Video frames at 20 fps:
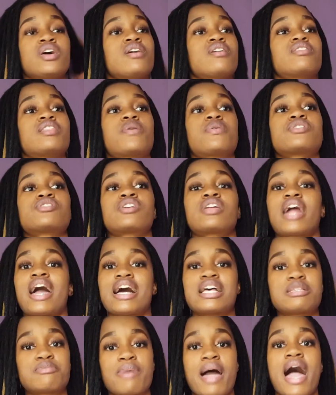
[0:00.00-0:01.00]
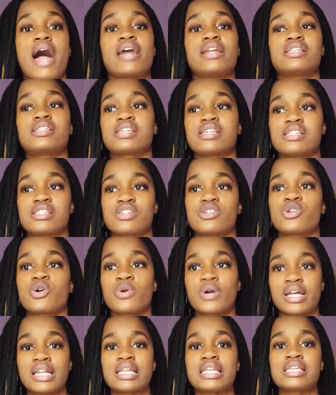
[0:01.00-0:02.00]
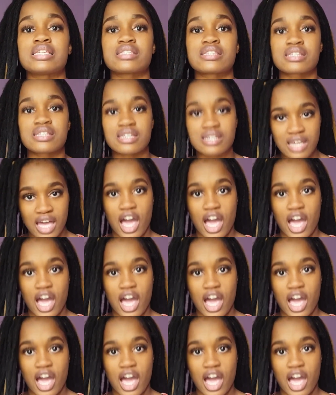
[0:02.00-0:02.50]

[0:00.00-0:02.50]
That was not as bad since, you know, at least